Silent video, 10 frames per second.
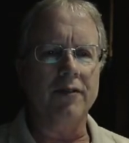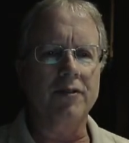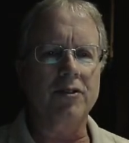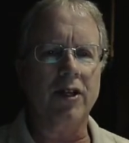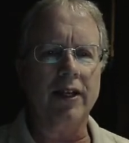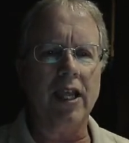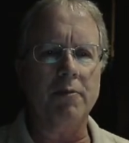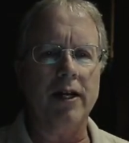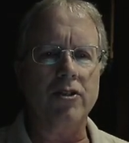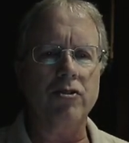talking
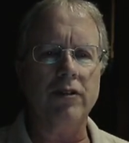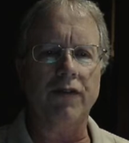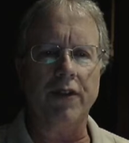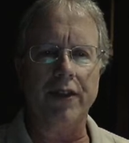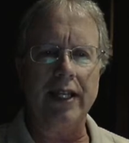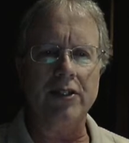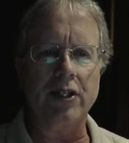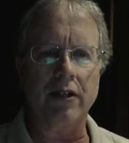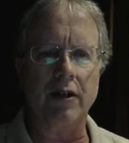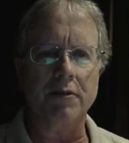about two different things
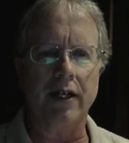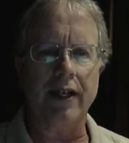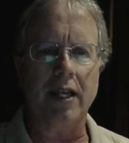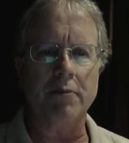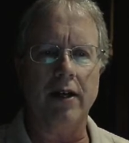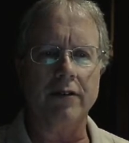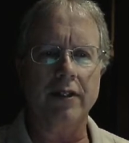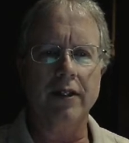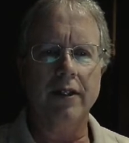here. I'm talking about